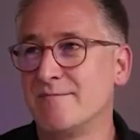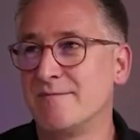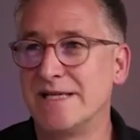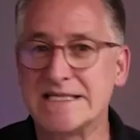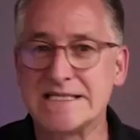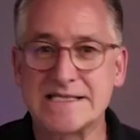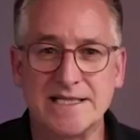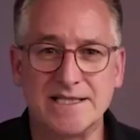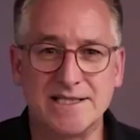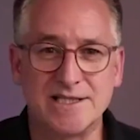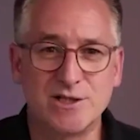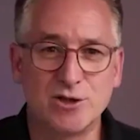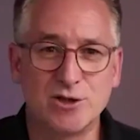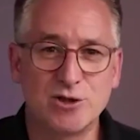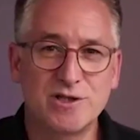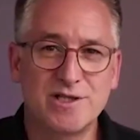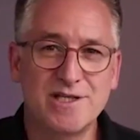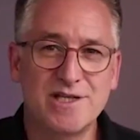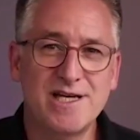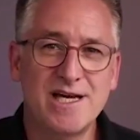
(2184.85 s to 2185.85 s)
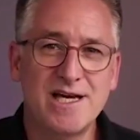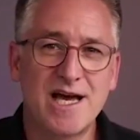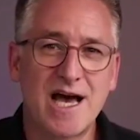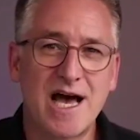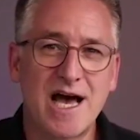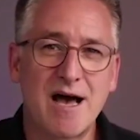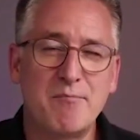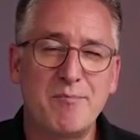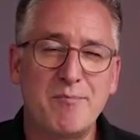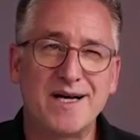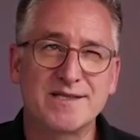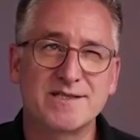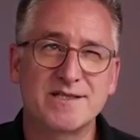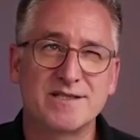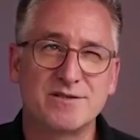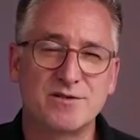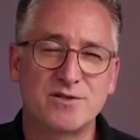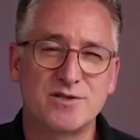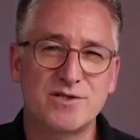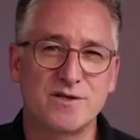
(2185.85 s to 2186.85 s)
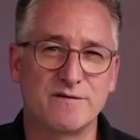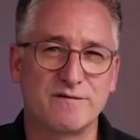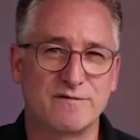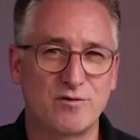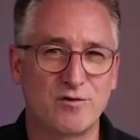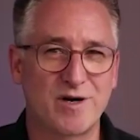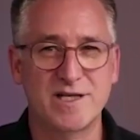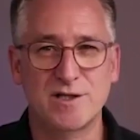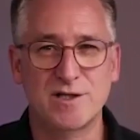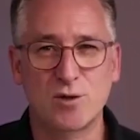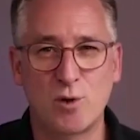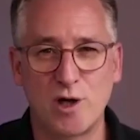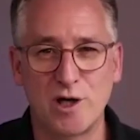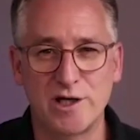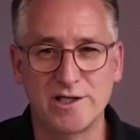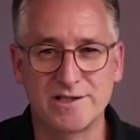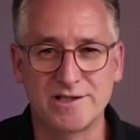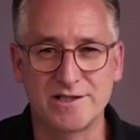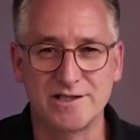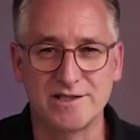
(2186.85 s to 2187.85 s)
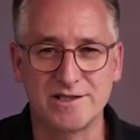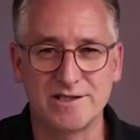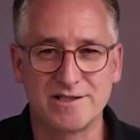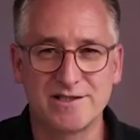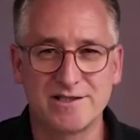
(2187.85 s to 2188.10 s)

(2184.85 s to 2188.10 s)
listen, you're the ambassadors of great quality.